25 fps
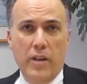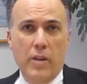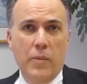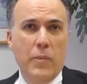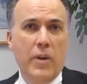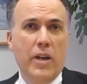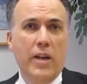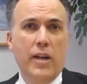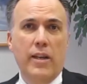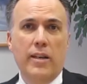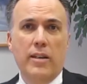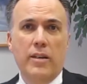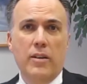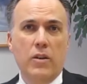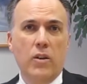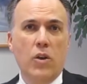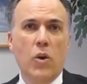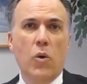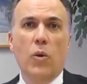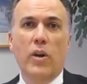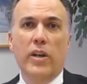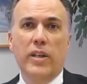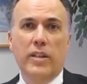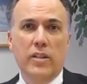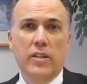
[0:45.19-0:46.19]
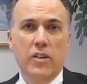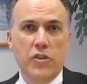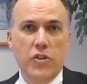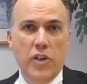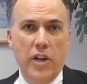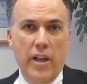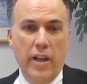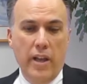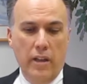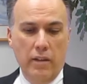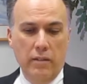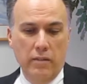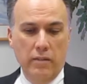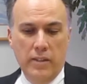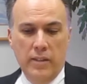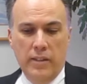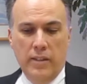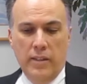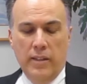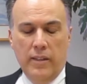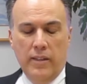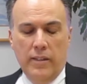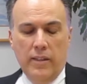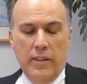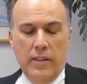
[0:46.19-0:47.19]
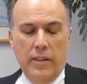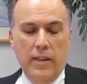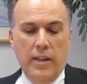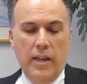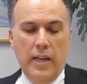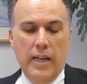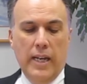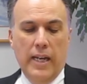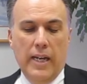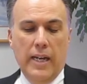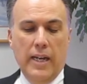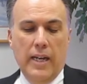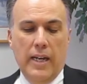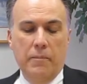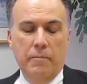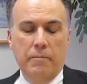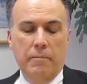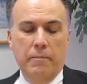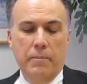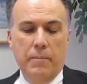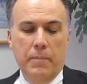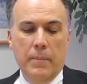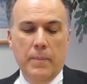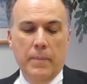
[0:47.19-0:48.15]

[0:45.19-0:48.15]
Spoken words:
Am I going to jail? The